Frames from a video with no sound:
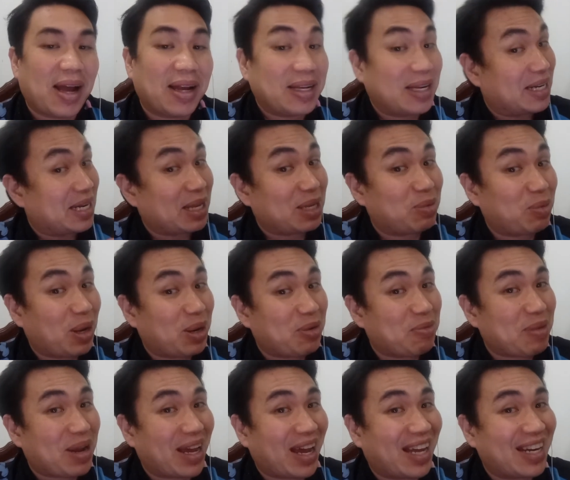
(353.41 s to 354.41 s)
Yeah, that's one
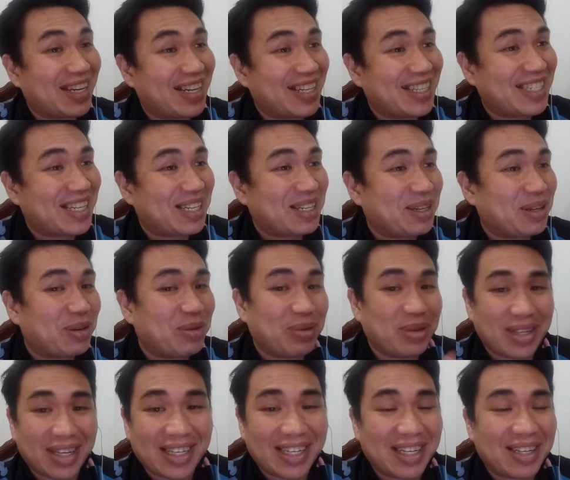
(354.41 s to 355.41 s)
of my other reasons too,
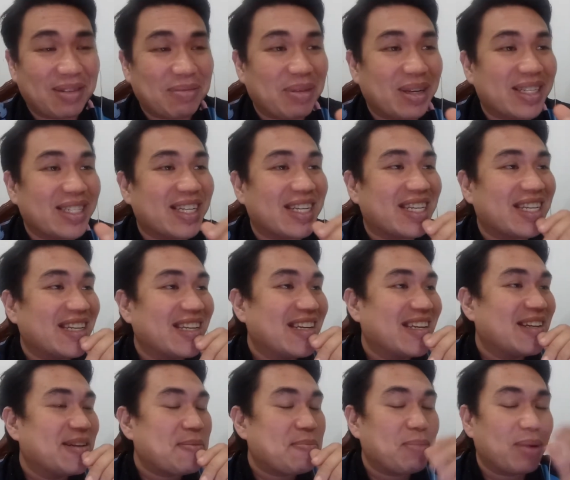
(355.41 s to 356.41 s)
which I did not mention.
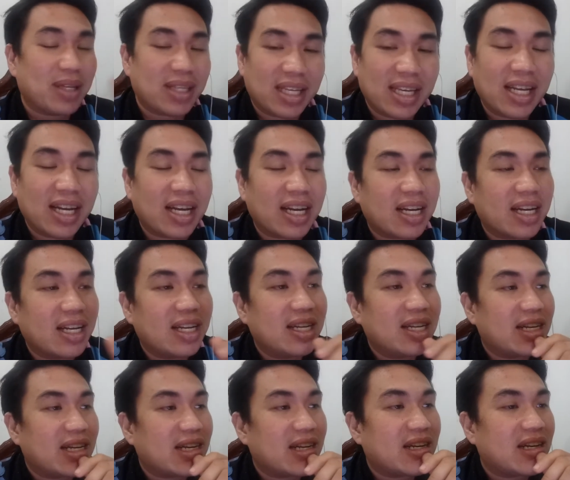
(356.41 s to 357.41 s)
But yeah,
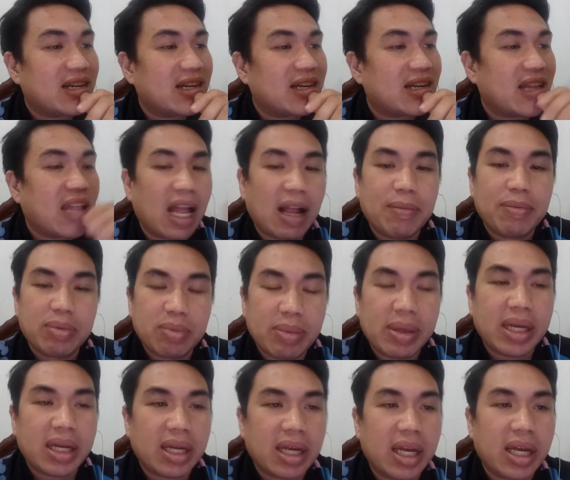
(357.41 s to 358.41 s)
it helps
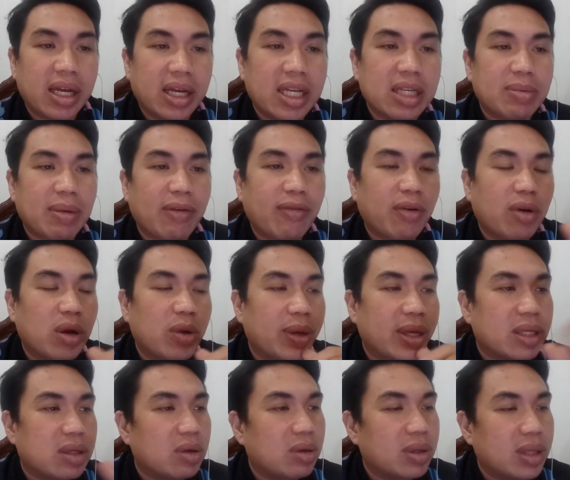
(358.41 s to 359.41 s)
me increase my
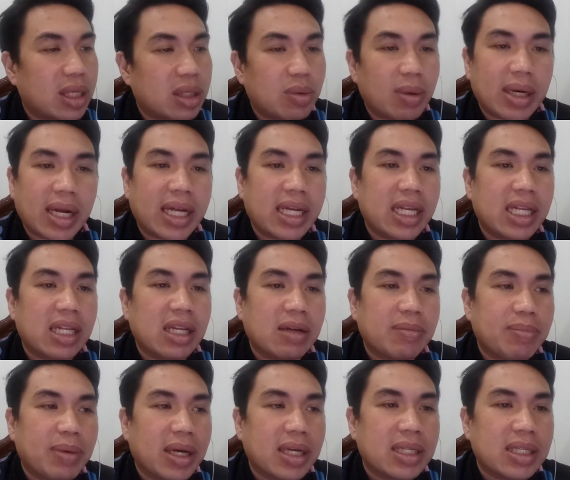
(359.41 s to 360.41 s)
following. So this is what I did in
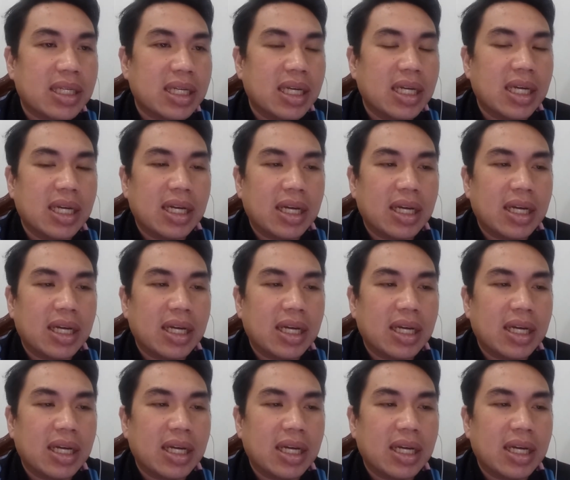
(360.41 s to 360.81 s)
the past.